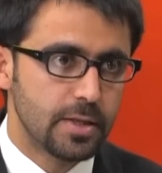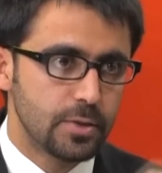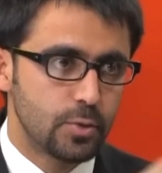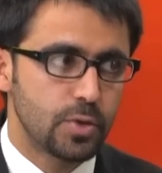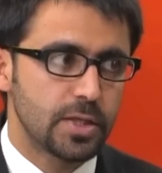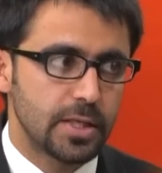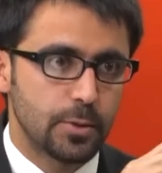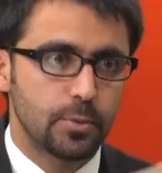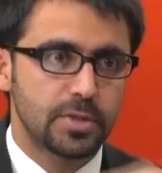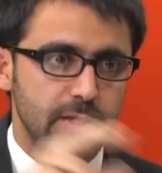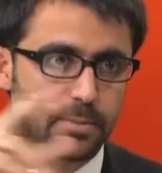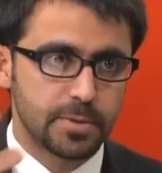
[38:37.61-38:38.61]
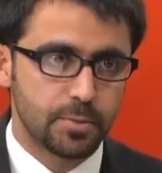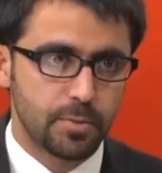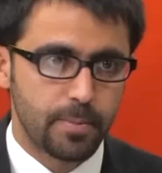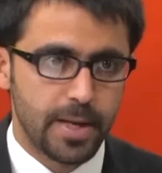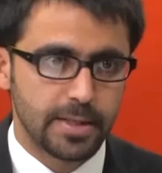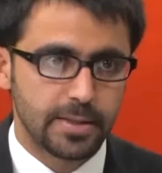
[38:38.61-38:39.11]
Turkey in good terms with
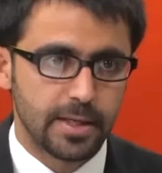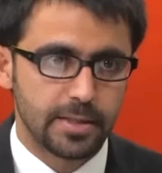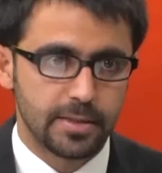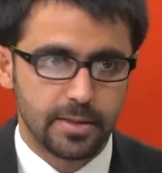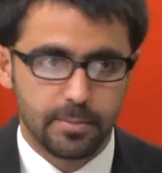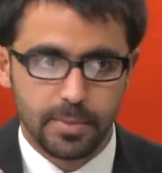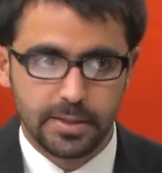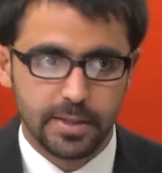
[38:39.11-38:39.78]
Baghdad, but